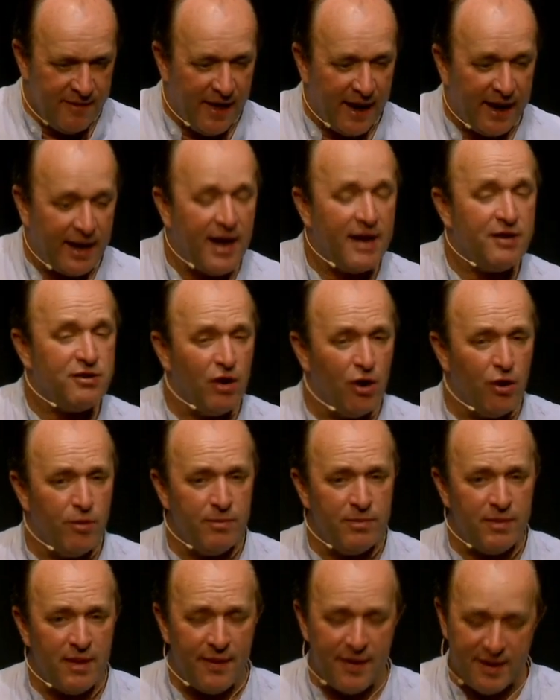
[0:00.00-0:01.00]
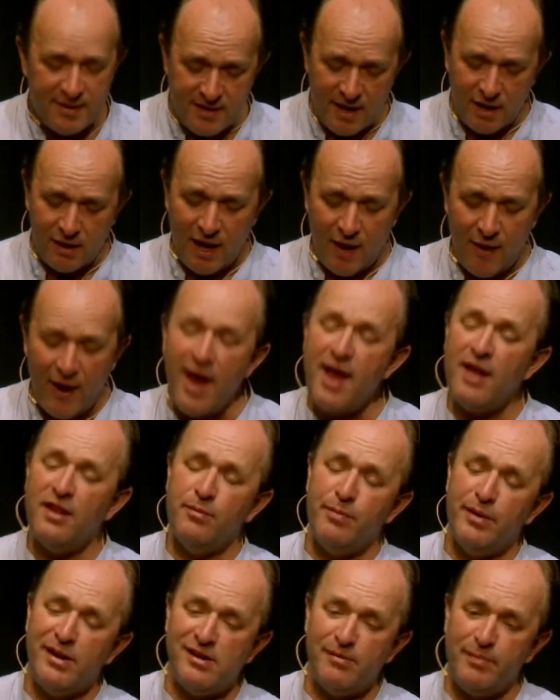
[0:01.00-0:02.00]
They get home and they tell how A,
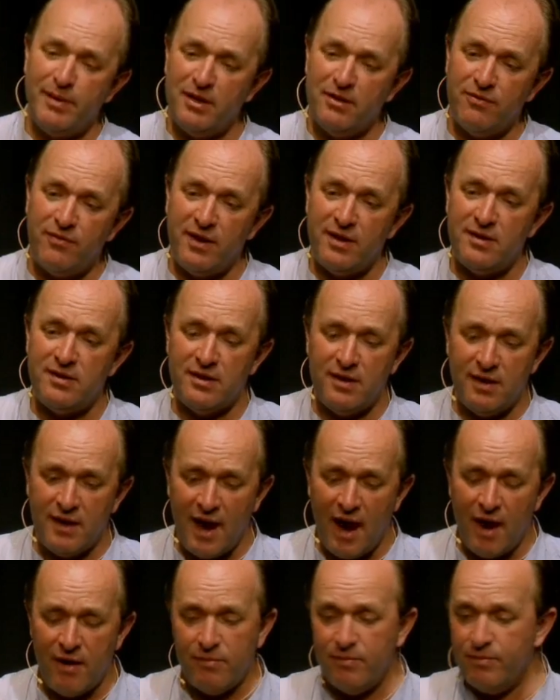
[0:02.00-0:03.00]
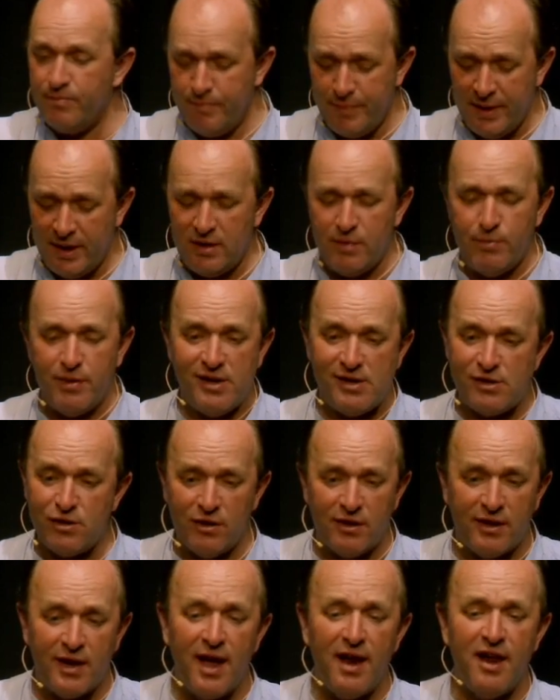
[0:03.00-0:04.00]
the British have been defeated, and how B, the British
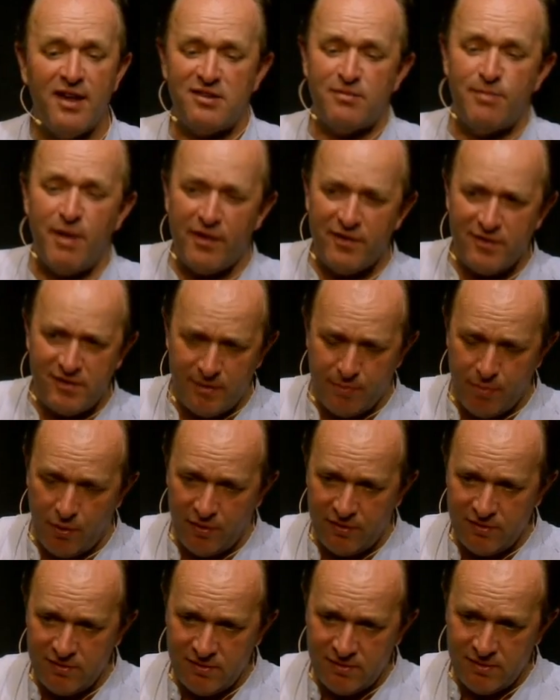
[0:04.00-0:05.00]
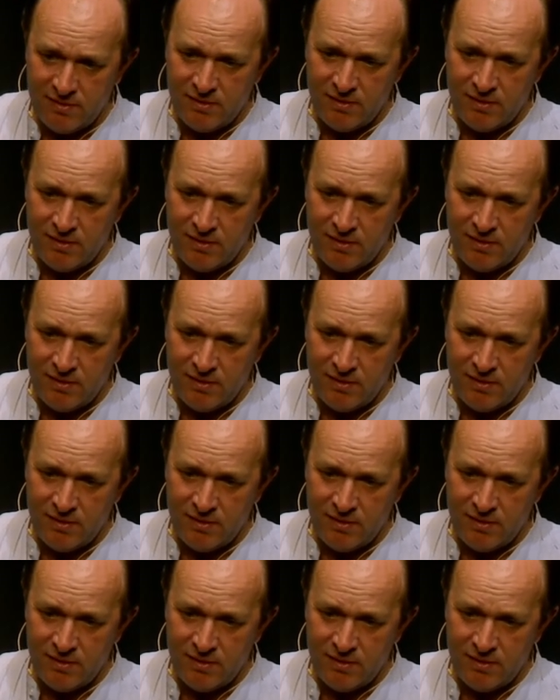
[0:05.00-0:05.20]
couldn't care less about the sepoys.